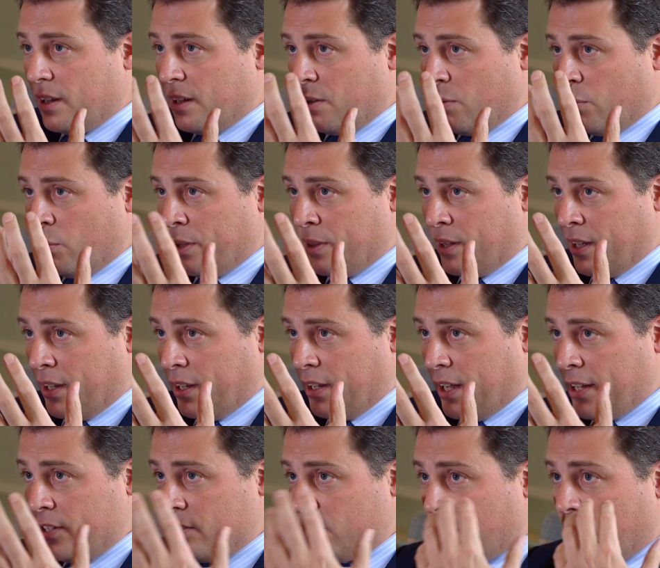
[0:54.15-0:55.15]
when they
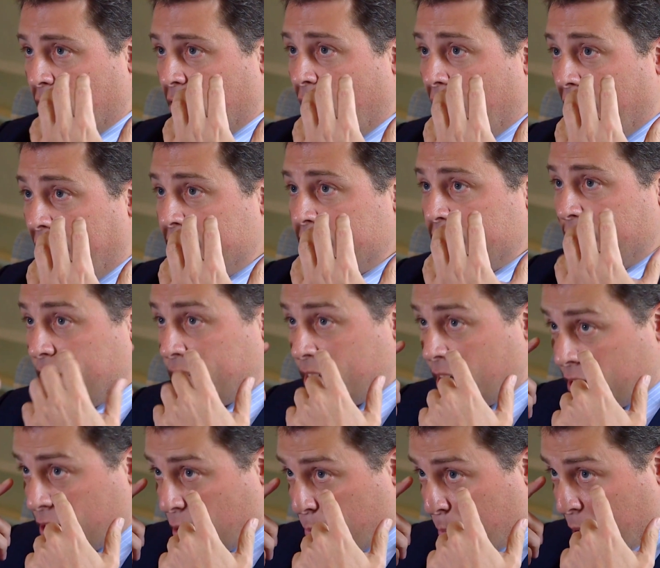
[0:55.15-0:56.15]
enter our eyes, they
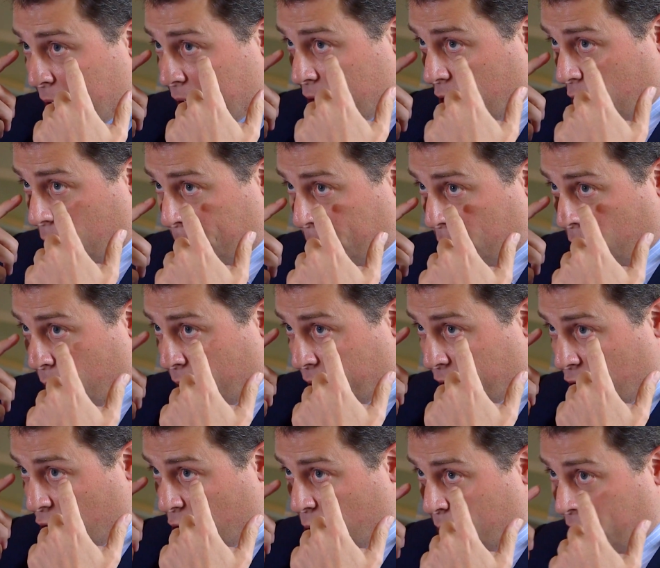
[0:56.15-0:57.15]
tend to build up or
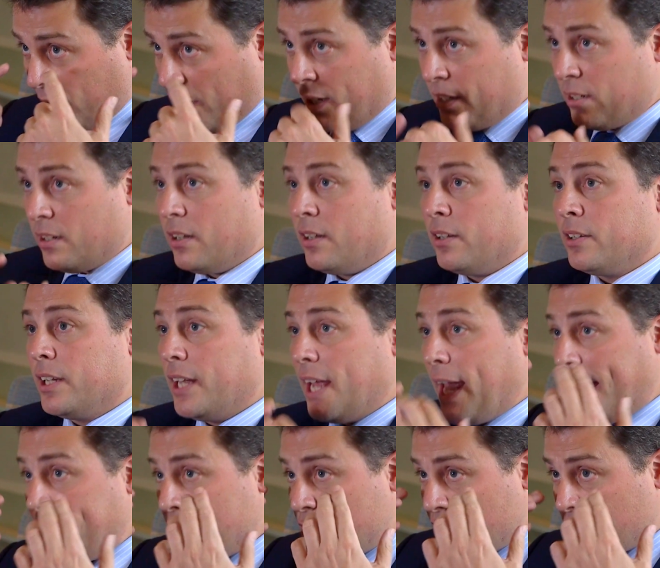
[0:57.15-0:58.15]
accumulate on the
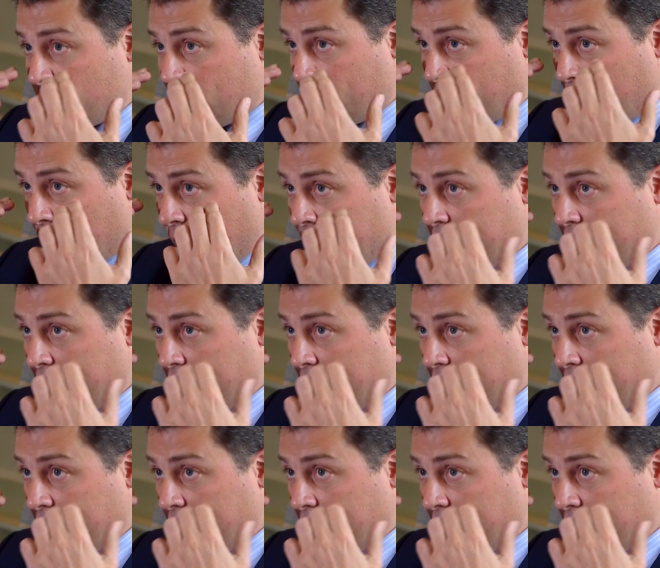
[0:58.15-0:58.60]
edges of the